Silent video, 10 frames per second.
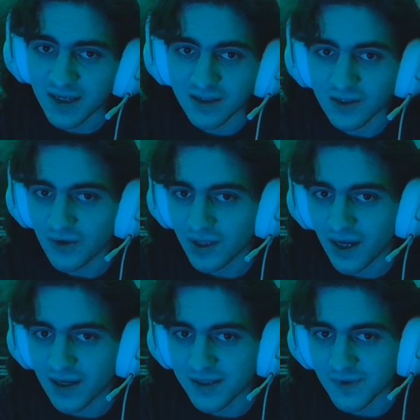being totally
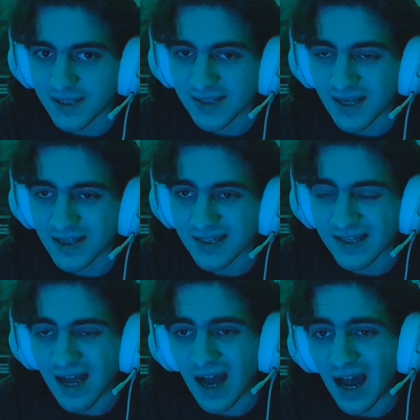honest when I say
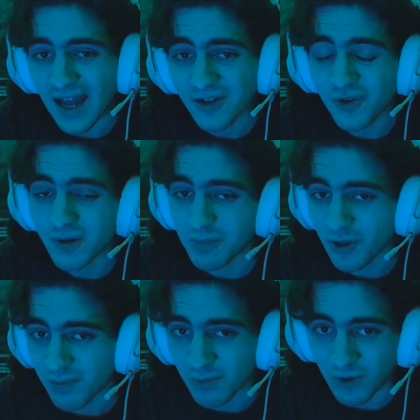this, I enjoyed
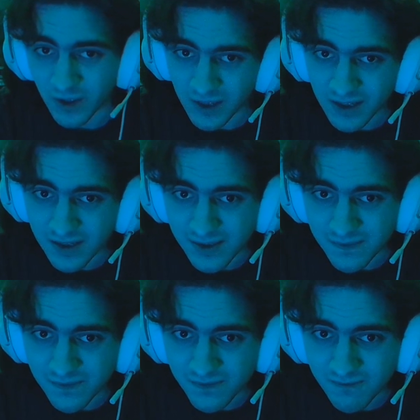Pupa more than this.
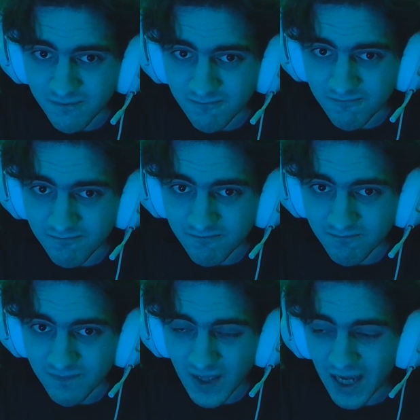
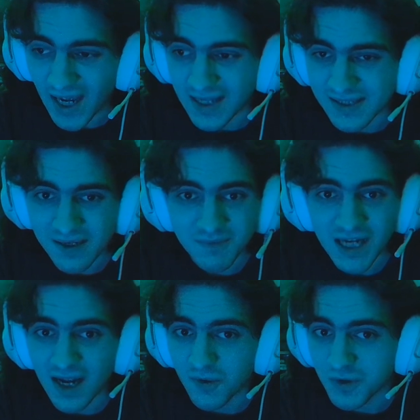And
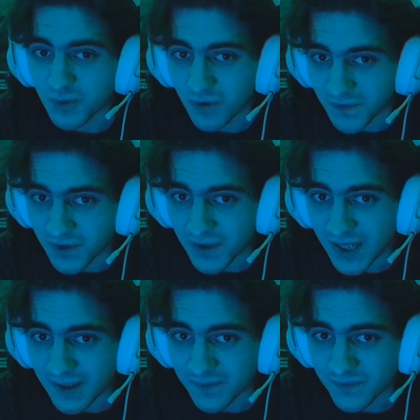someday I will review
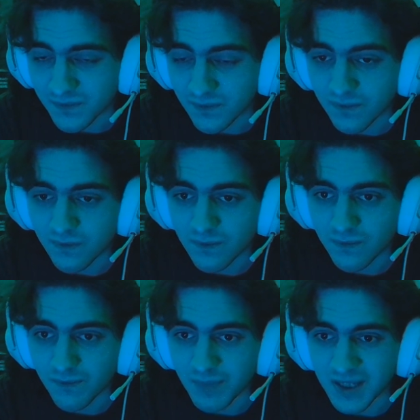that
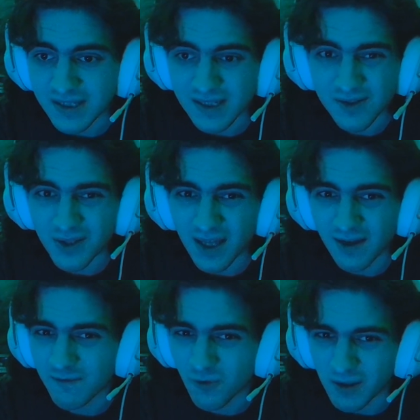because it's only
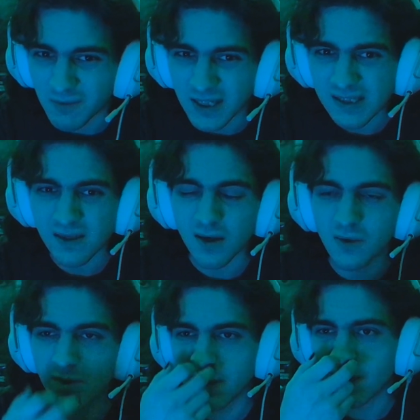like 40 minutes
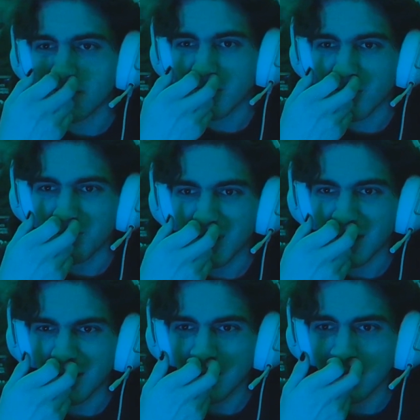long without the
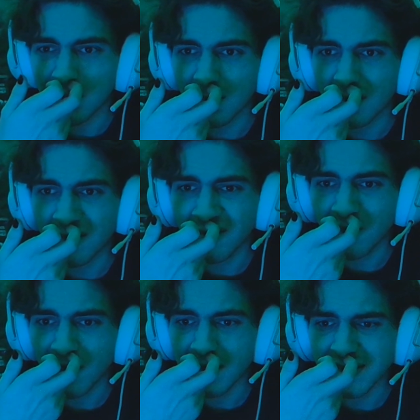opening and ending
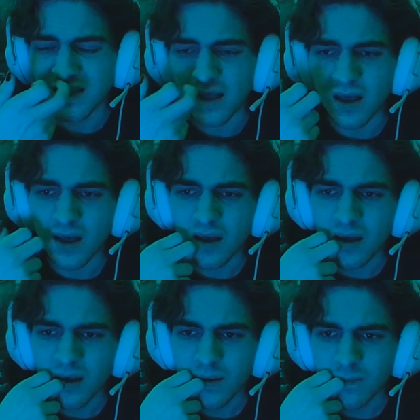credits.
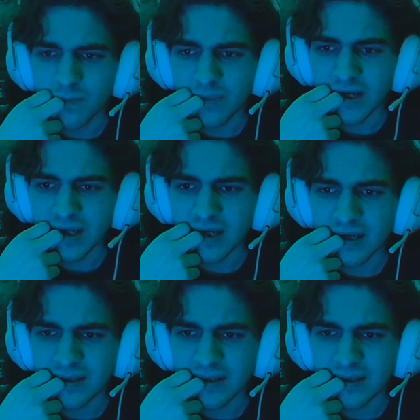But